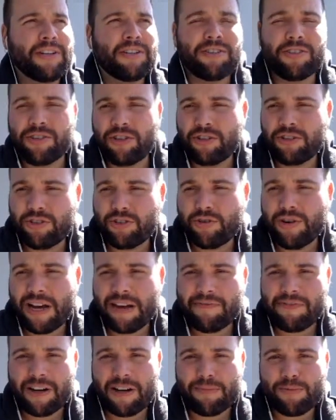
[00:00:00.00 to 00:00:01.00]
So you do
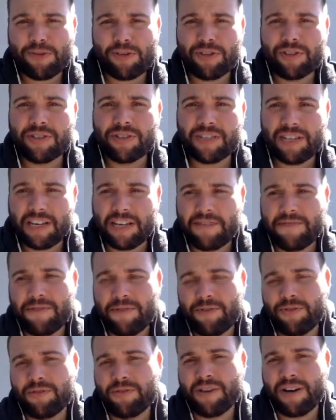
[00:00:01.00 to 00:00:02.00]
have options if
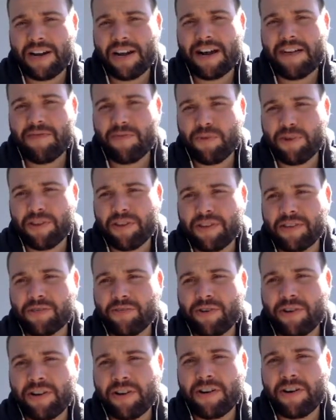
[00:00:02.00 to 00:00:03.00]
you do not have one of these
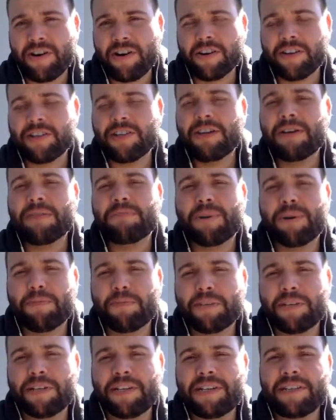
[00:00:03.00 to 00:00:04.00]
credit cards,
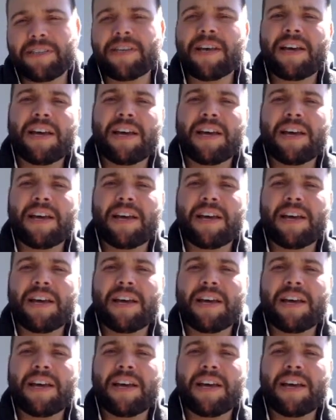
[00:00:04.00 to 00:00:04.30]
but please